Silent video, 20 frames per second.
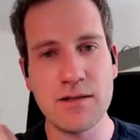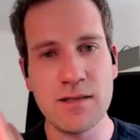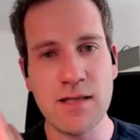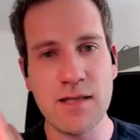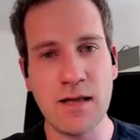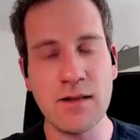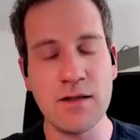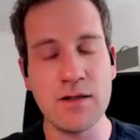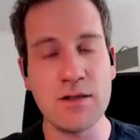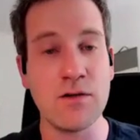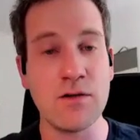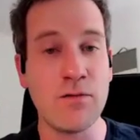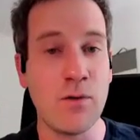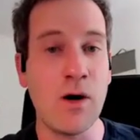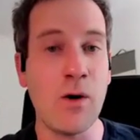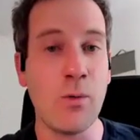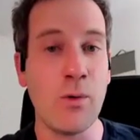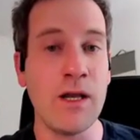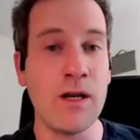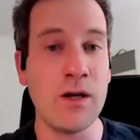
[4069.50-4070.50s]
standards of
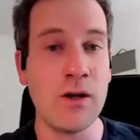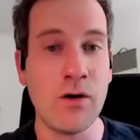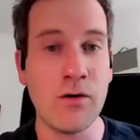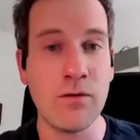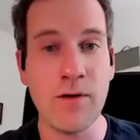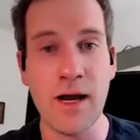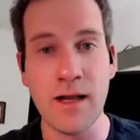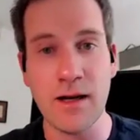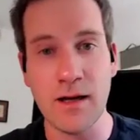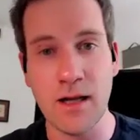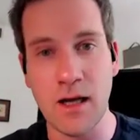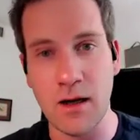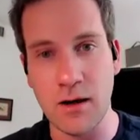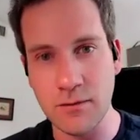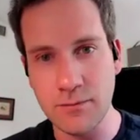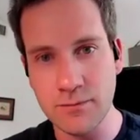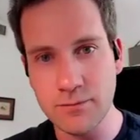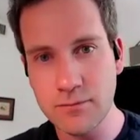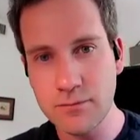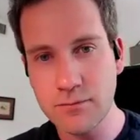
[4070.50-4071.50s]
what we know right
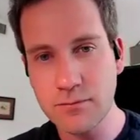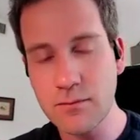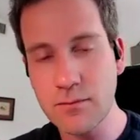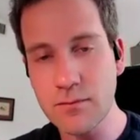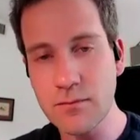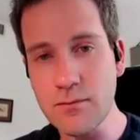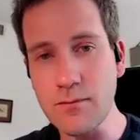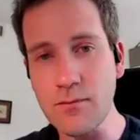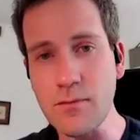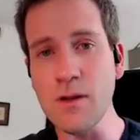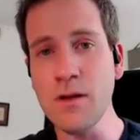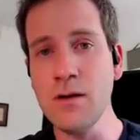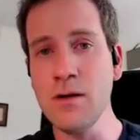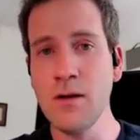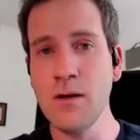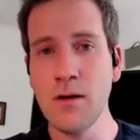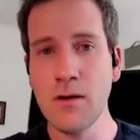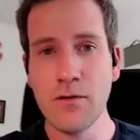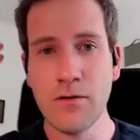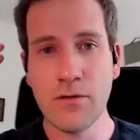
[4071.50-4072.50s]
now
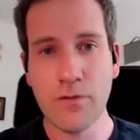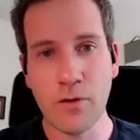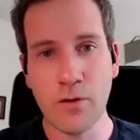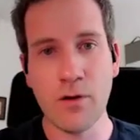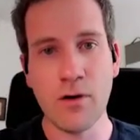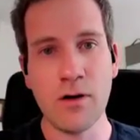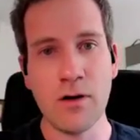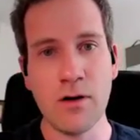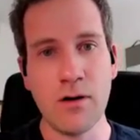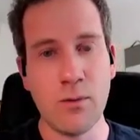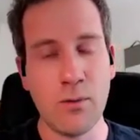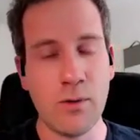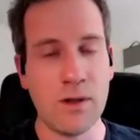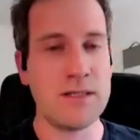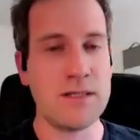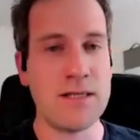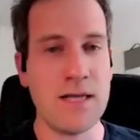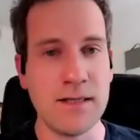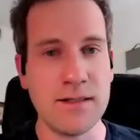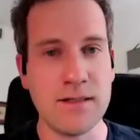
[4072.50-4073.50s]
for
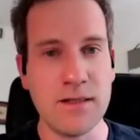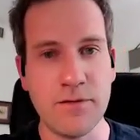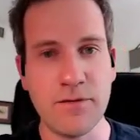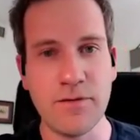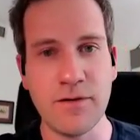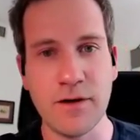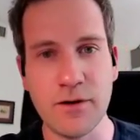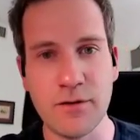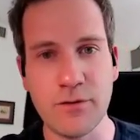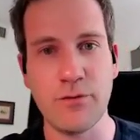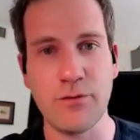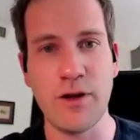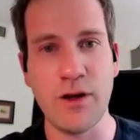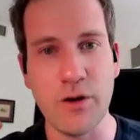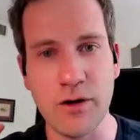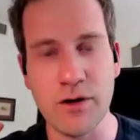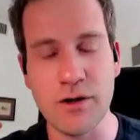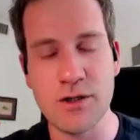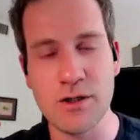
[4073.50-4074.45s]
what scientific rigor